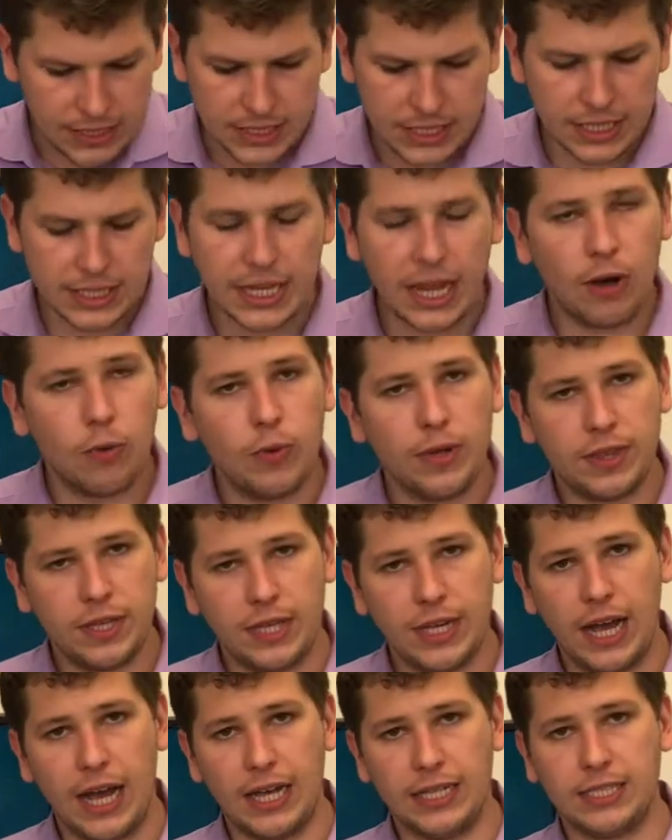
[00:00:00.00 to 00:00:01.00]
sit down with
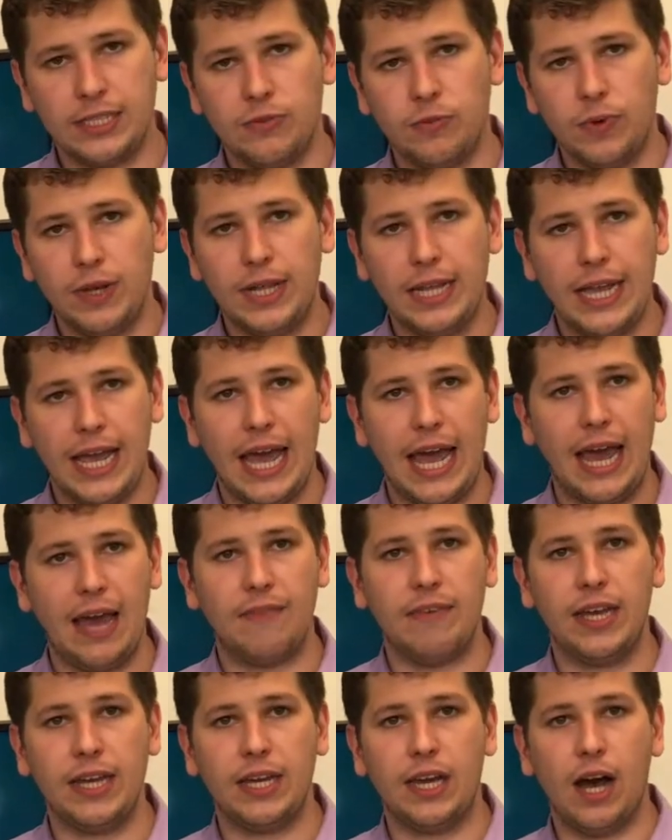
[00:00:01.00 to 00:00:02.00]
you guys and really
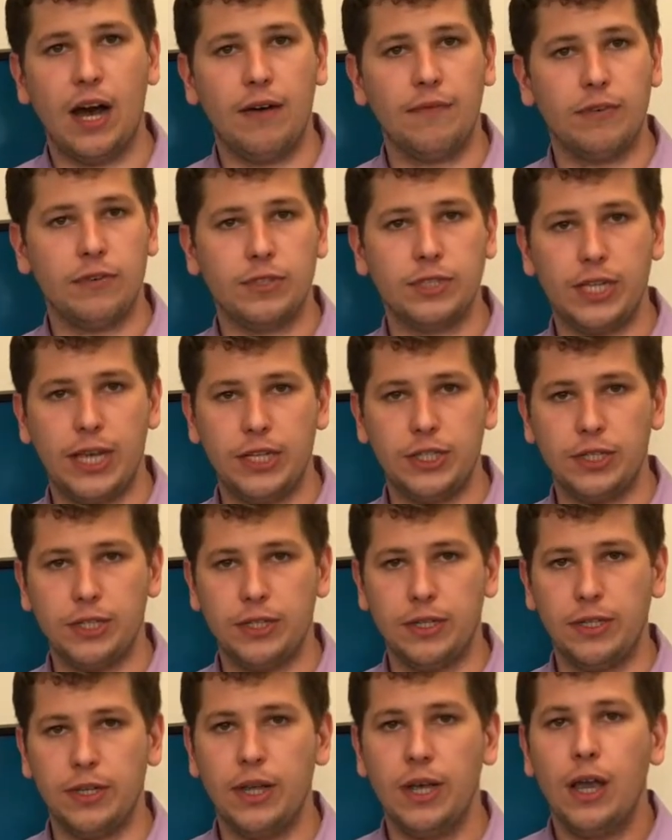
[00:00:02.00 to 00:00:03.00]
have a
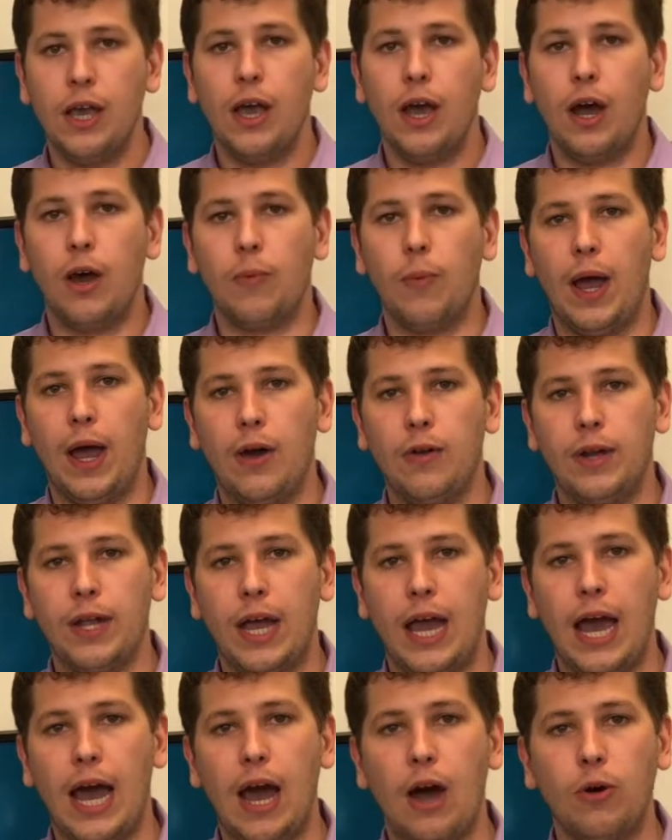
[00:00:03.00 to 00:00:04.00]
conversation around
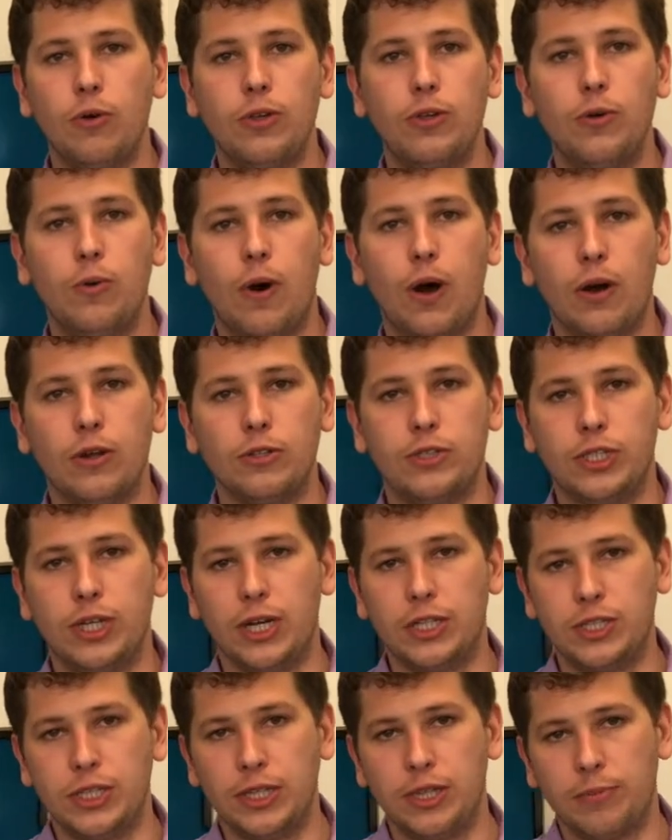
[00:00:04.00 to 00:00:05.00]
how you are
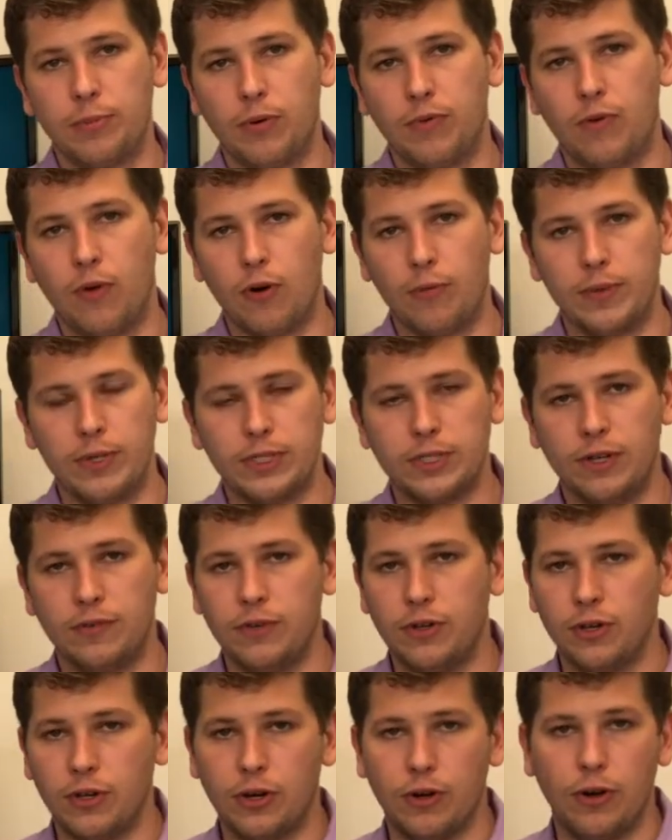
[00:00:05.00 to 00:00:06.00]
judging the performance of
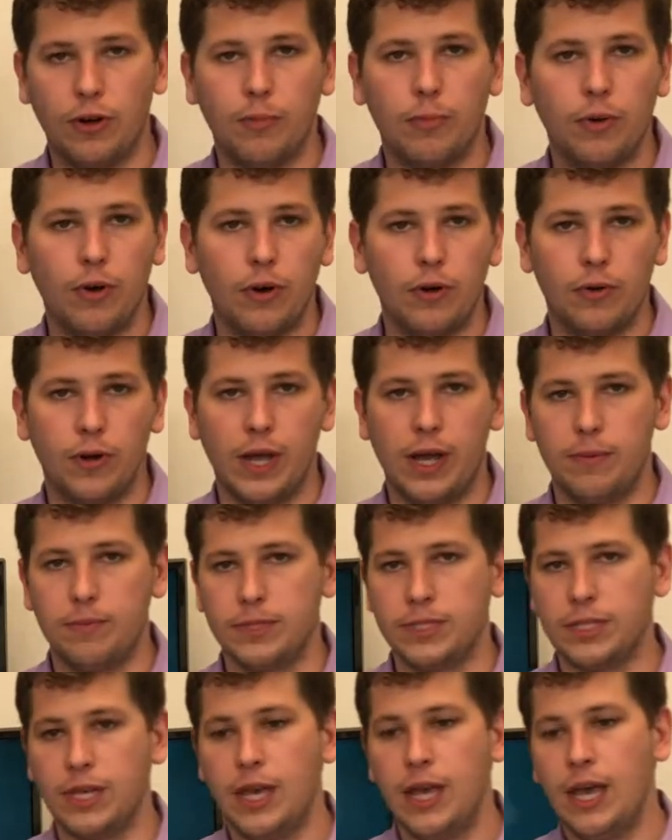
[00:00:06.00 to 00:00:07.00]
your current
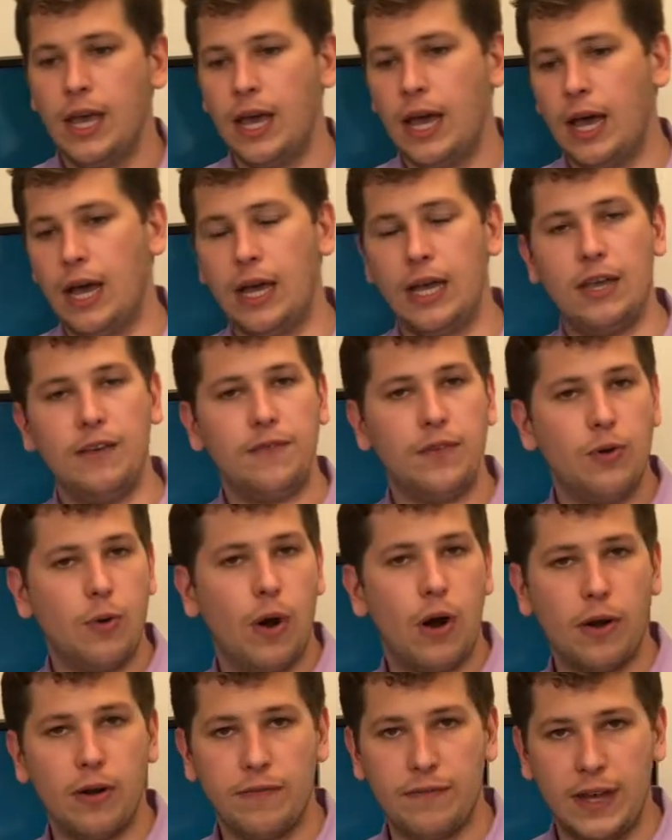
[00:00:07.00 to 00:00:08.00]
programs, if you
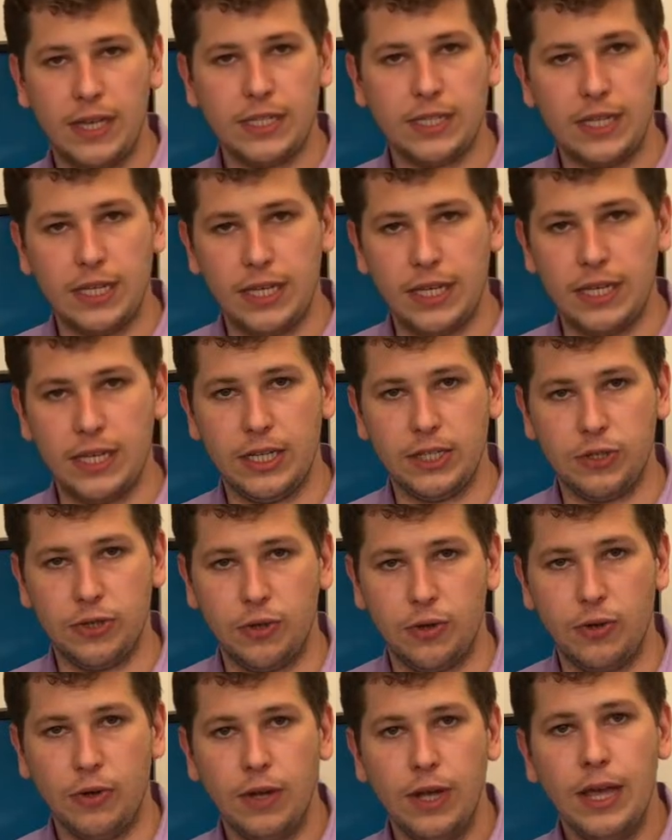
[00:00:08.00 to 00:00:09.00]
are investing in
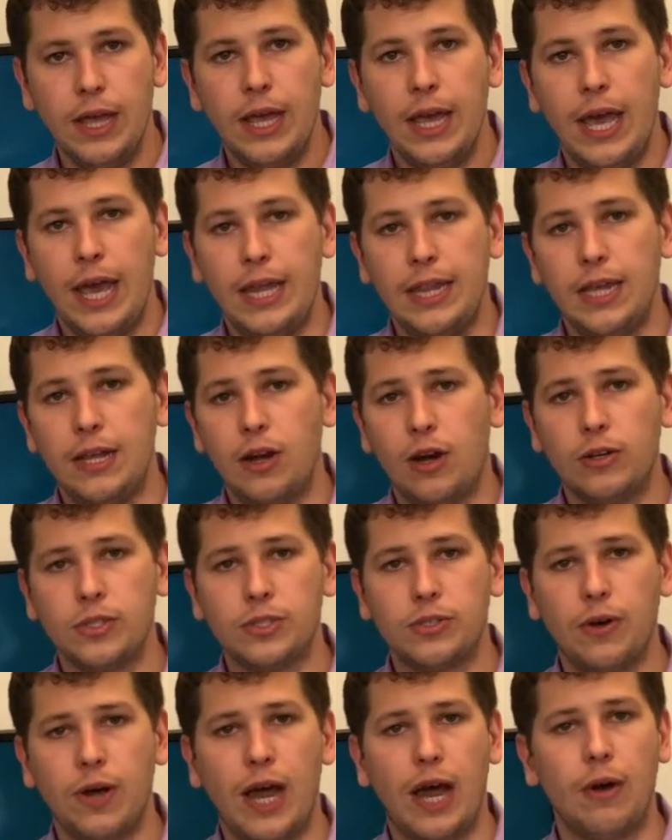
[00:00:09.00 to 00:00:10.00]
digital, and then
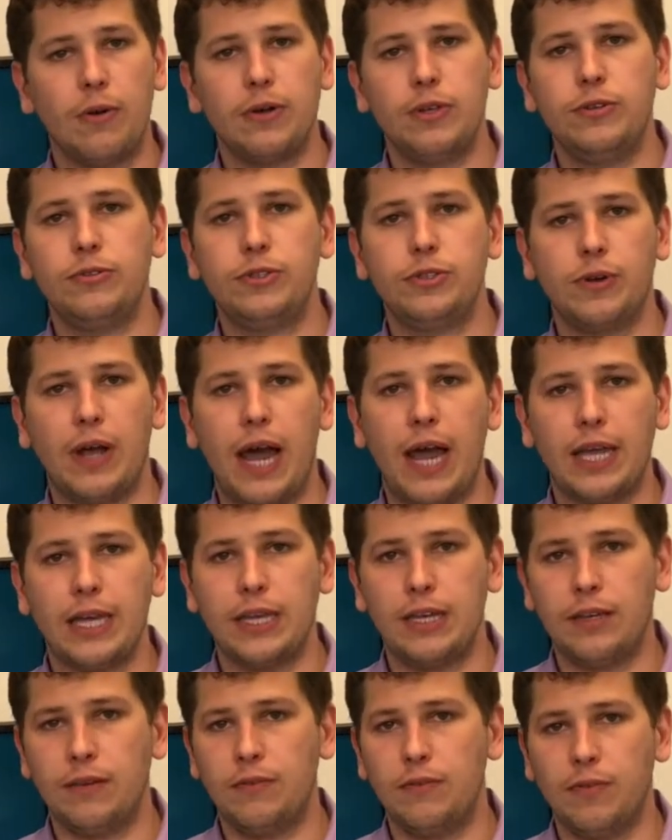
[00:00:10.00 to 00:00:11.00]
also how are you
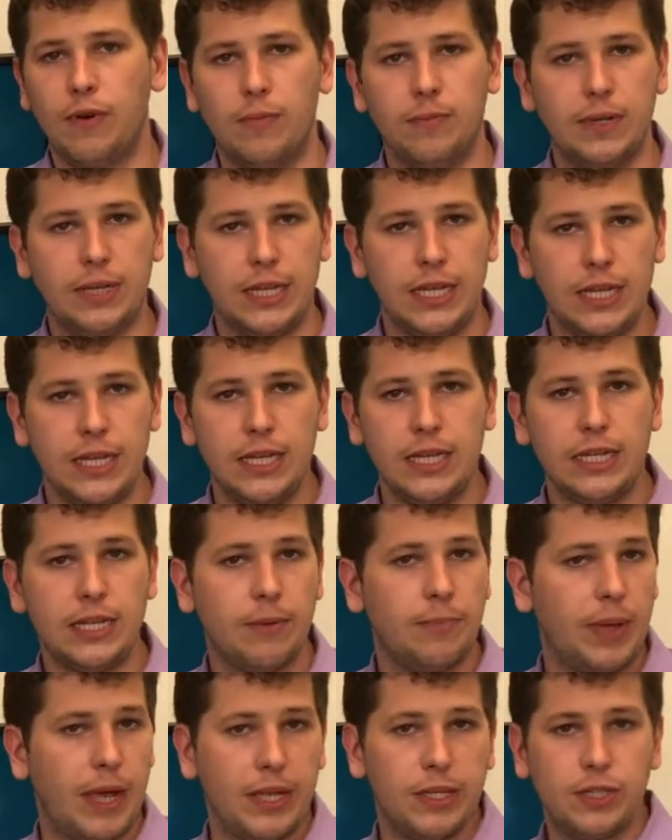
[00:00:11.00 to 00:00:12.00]
tracking from lead to
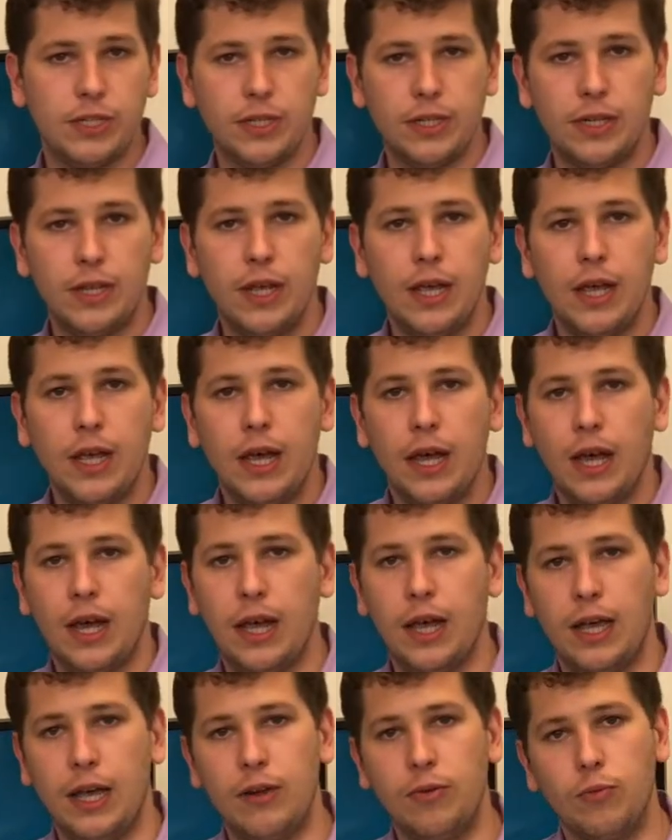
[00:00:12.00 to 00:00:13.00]
patient
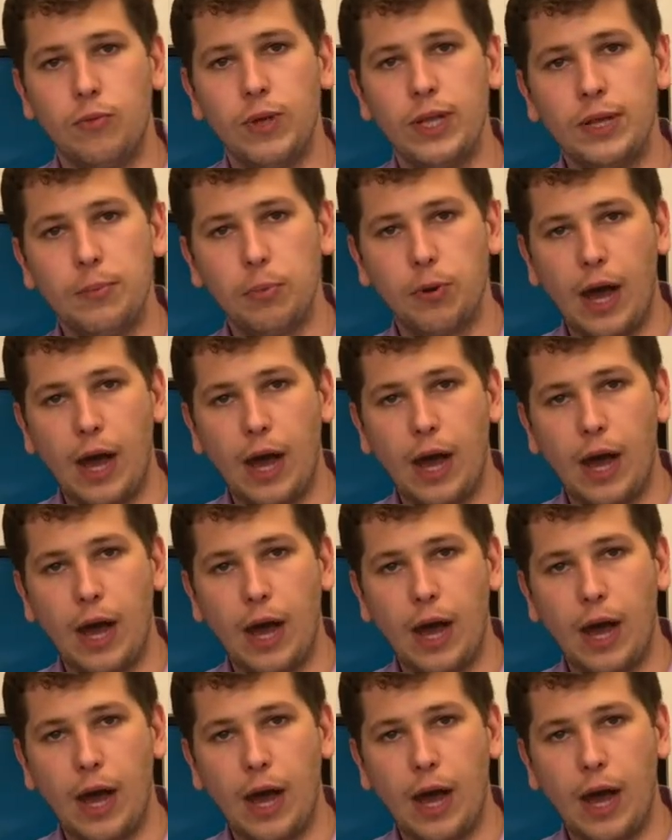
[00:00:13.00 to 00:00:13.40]
and really